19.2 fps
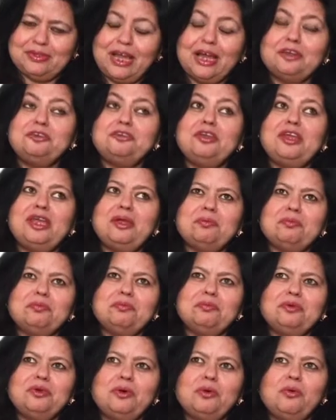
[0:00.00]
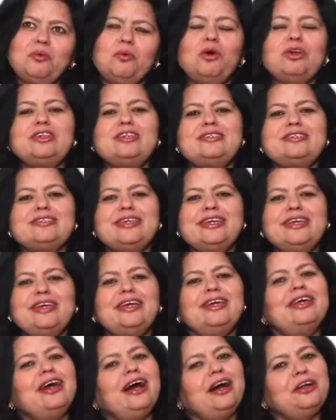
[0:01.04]
A dream. What is
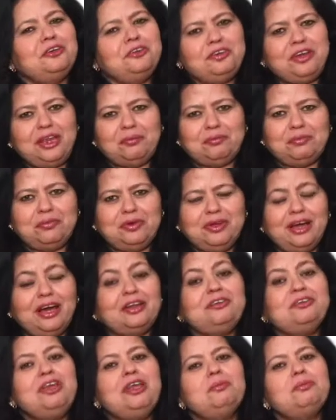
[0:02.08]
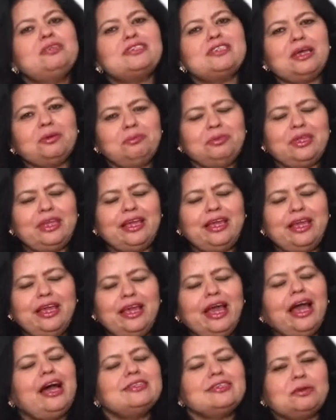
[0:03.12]
a dream? A dream is something,
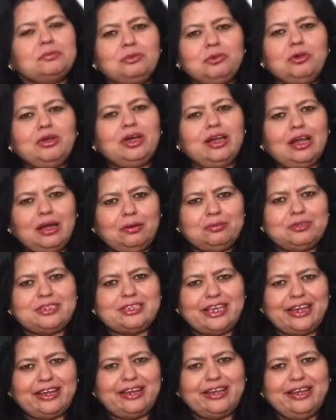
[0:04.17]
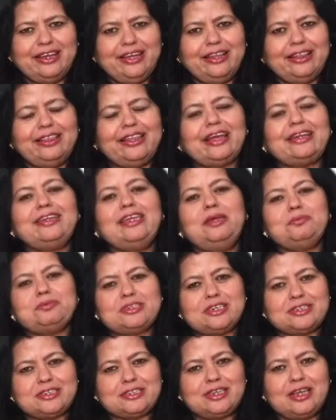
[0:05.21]
as Abdul Kalam said, that
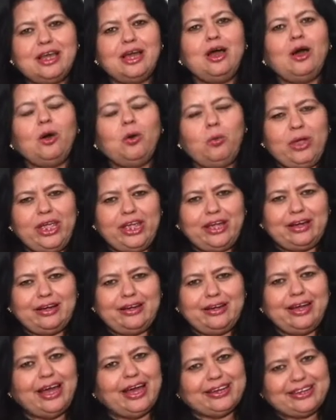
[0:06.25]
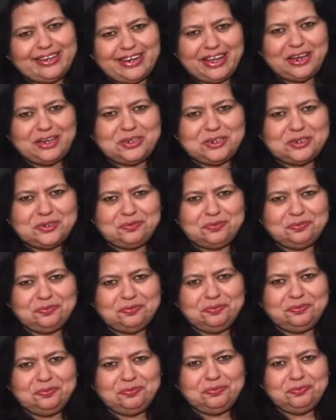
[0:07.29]
keeps us awake at night.
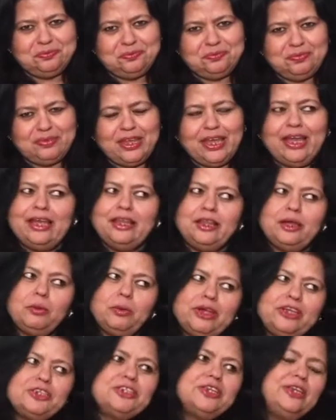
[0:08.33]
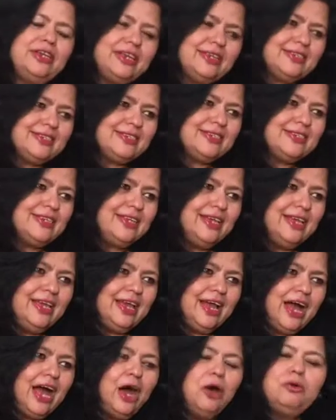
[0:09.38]
The question is,
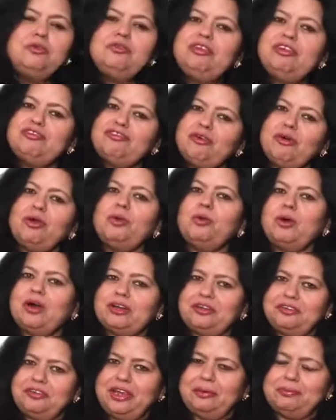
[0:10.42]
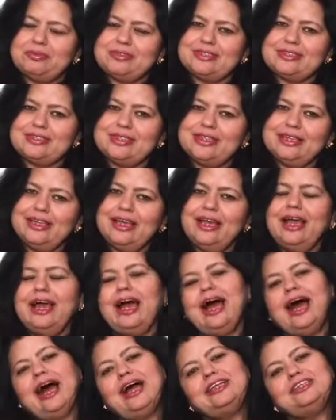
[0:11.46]
how do we follow our dreams?
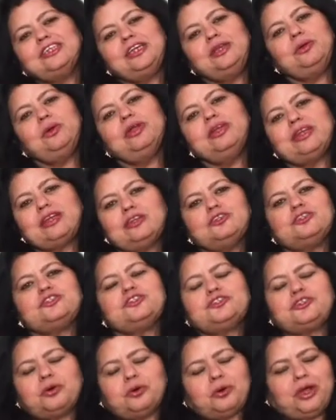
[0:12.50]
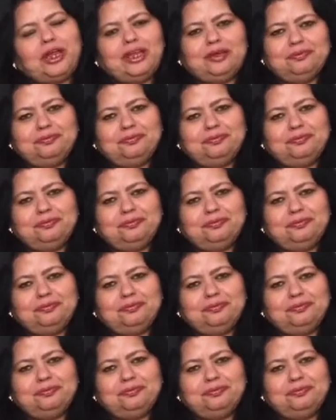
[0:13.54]
I'll tell you a little story.